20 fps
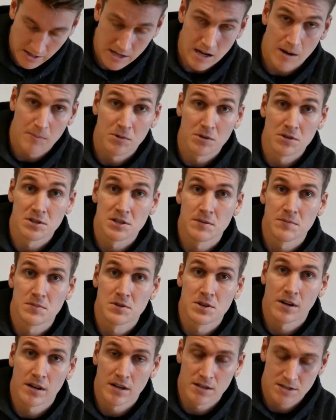a couple of zip
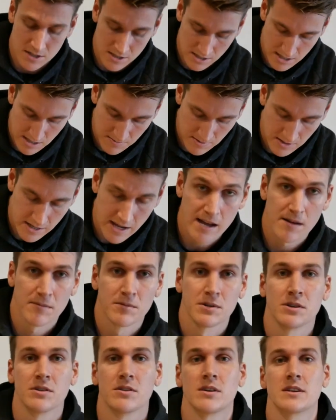ties to keep the
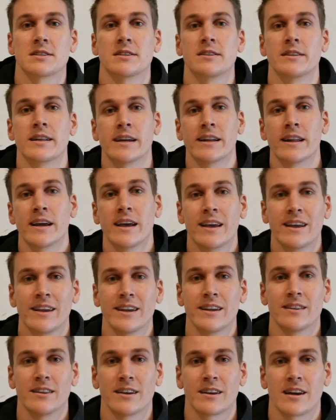cabling nice and neat
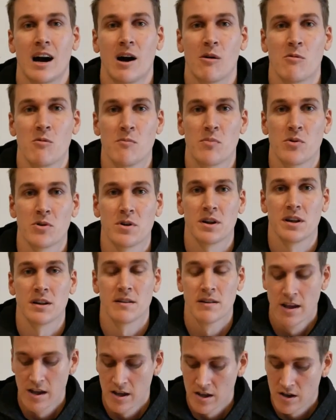in the car when we put it
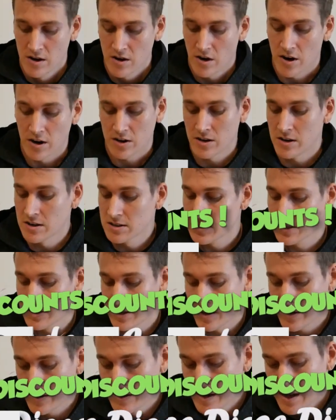in. Alright guys,
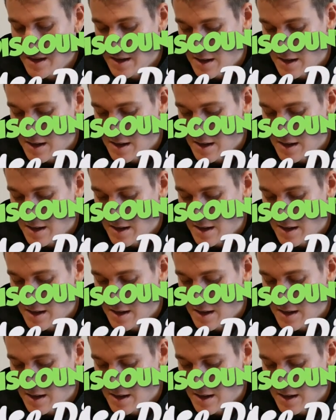so